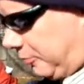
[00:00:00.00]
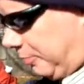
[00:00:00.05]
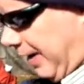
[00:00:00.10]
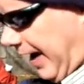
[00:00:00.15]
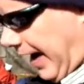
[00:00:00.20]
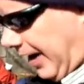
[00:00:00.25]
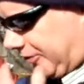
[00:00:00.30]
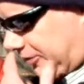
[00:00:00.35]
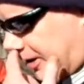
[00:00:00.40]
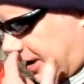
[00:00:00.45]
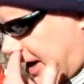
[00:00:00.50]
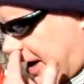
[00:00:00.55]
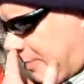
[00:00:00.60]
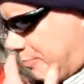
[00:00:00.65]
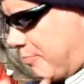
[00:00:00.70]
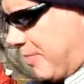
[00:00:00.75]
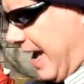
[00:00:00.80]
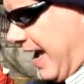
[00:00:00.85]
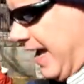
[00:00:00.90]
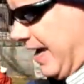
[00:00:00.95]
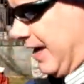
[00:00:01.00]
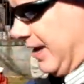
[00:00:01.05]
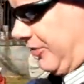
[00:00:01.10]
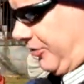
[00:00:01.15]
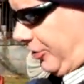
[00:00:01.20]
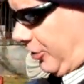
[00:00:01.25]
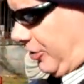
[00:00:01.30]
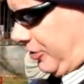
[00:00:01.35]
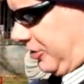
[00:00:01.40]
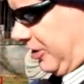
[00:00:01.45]
passed, May
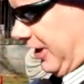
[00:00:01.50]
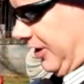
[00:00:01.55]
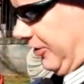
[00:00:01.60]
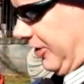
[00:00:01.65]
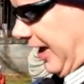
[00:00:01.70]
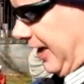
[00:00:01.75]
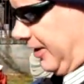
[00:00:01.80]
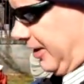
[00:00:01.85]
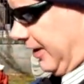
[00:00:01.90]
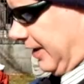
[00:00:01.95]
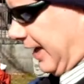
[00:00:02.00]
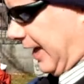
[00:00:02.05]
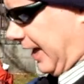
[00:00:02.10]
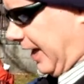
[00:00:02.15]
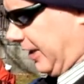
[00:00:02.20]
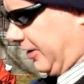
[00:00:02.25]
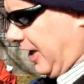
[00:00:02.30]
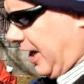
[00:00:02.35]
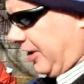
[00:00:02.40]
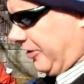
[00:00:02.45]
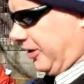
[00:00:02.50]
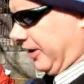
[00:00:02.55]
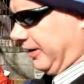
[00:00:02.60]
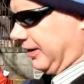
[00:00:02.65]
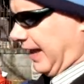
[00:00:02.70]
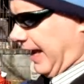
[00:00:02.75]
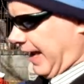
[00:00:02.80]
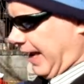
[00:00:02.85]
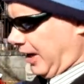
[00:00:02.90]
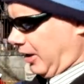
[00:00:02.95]
13th, 1888, the
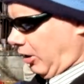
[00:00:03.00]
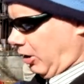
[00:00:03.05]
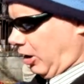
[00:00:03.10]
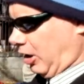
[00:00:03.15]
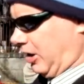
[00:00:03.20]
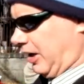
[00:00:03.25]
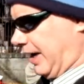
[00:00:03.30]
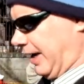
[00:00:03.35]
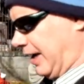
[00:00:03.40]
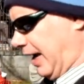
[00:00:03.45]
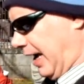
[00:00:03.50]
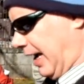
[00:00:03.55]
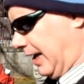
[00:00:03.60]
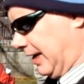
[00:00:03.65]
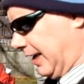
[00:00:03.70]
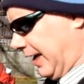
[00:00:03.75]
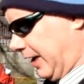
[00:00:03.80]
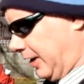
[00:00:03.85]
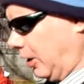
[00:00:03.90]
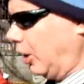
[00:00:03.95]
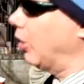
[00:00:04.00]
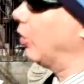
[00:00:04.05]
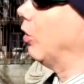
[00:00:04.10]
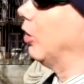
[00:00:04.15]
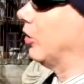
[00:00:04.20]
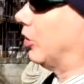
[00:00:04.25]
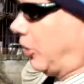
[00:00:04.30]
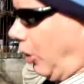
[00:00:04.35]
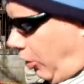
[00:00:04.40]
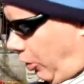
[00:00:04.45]
Lei Reale,
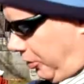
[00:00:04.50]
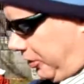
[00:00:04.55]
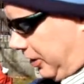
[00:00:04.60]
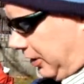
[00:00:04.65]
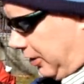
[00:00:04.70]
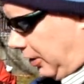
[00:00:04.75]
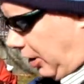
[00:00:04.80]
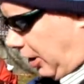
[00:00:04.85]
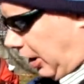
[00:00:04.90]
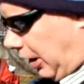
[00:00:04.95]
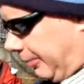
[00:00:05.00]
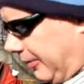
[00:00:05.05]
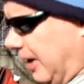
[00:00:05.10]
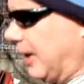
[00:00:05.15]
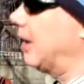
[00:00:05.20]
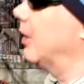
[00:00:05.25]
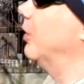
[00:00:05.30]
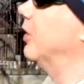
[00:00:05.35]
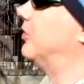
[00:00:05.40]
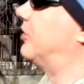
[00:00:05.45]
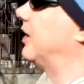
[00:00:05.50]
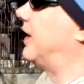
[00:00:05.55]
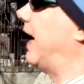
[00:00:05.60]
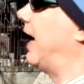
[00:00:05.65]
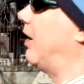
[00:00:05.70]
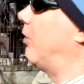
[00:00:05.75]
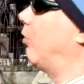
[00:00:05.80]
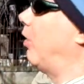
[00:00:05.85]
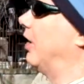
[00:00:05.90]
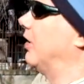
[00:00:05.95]
or Golden Law, it was
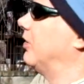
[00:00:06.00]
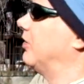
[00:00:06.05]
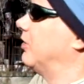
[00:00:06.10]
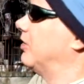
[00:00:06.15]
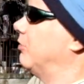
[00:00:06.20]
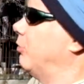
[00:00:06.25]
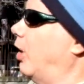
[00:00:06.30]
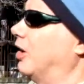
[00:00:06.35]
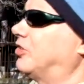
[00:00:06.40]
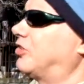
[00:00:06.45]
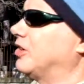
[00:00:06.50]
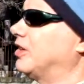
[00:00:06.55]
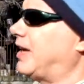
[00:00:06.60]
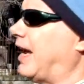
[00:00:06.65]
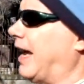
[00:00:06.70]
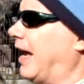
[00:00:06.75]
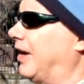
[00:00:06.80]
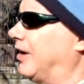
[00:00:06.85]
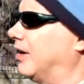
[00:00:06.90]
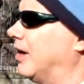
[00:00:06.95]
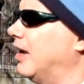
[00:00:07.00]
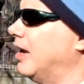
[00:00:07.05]
once again,